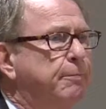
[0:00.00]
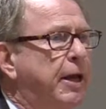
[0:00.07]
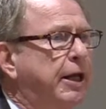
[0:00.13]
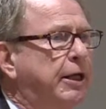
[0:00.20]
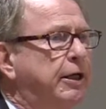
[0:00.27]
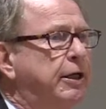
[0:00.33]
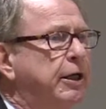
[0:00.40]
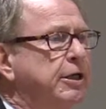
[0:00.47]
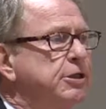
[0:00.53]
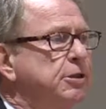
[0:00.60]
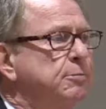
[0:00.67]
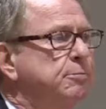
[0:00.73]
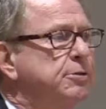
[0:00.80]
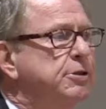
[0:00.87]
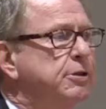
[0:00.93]

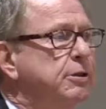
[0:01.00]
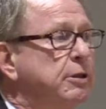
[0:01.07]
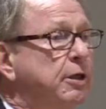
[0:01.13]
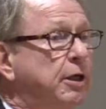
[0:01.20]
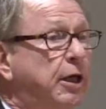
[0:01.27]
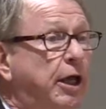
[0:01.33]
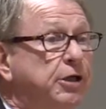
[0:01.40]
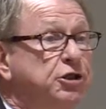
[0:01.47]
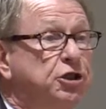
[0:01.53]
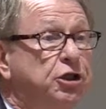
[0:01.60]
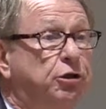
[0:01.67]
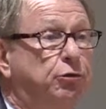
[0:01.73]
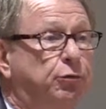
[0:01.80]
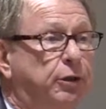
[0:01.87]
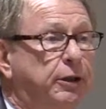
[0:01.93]
mechanisms as
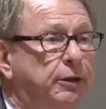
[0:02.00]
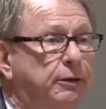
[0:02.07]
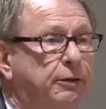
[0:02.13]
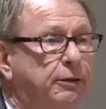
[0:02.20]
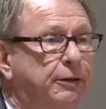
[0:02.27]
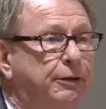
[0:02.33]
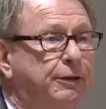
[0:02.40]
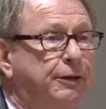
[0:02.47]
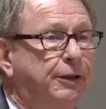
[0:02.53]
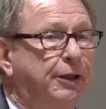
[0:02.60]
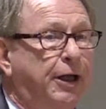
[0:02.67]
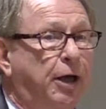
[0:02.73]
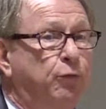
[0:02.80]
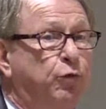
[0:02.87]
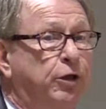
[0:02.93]
children.
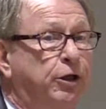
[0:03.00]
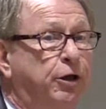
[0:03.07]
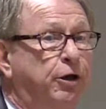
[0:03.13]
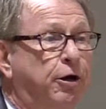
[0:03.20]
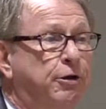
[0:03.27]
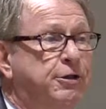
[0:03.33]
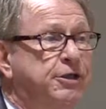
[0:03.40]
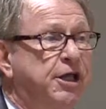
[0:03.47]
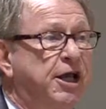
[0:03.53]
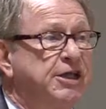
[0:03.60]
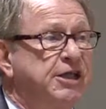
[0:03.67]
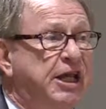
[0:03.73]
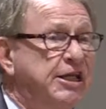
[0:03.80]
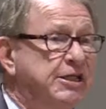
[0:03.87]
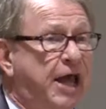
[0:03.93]
And when the nurse says
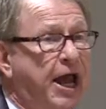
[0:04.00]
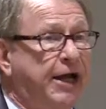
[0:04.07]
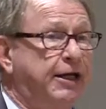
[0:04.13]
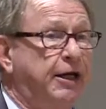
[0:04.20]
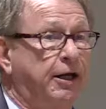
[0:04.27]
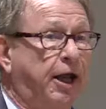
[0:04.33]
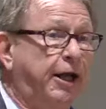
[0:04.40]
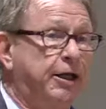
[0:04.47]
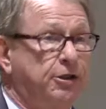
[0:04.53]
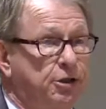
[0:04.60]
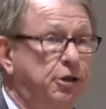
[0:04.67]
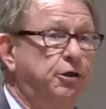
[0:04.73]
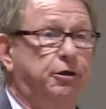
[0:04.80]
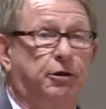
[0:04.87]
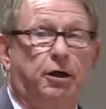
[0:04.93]
he's acting like a
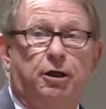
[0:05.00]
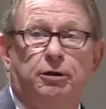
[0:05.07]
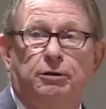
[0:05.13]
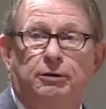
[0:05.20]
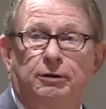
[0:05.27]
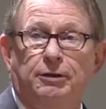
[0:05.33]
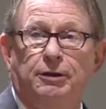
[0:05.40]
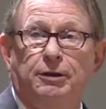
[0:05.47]
2-year-old,